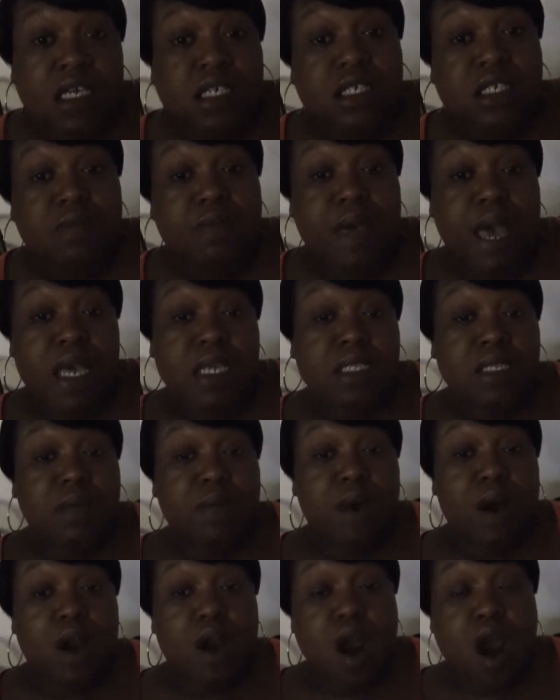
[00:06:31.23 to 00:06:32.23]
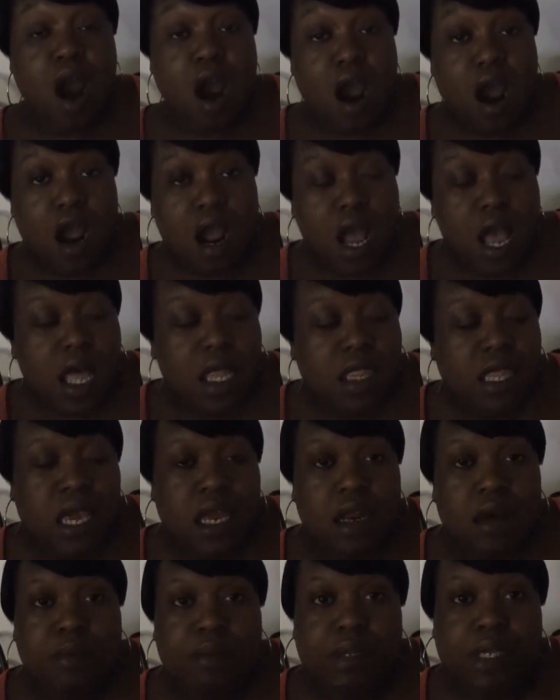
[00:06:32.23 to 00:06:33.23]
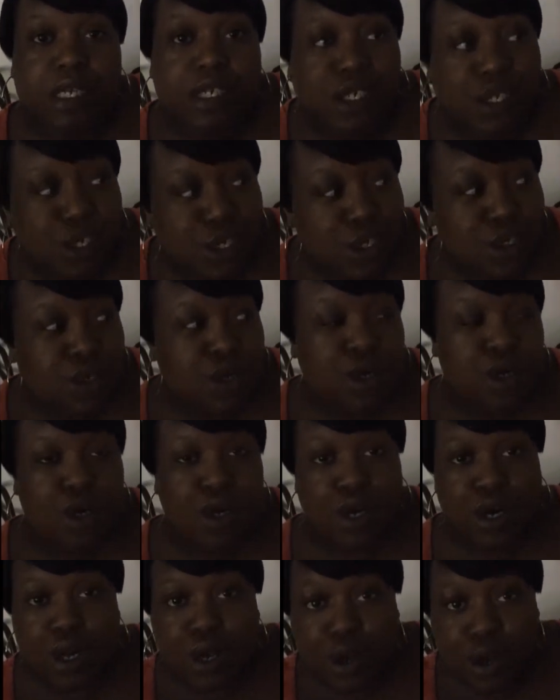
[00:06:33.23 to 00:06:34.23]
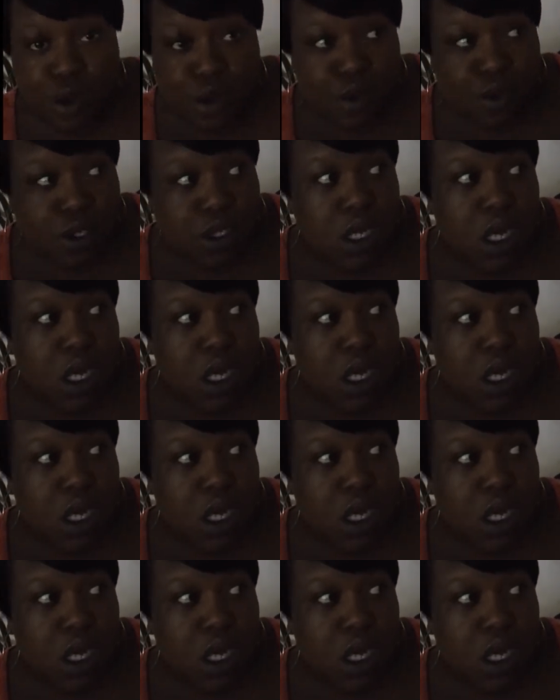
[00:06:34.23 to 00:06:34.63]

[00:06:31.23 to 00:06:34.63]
She packs up her car. They done bleached this girl clothes,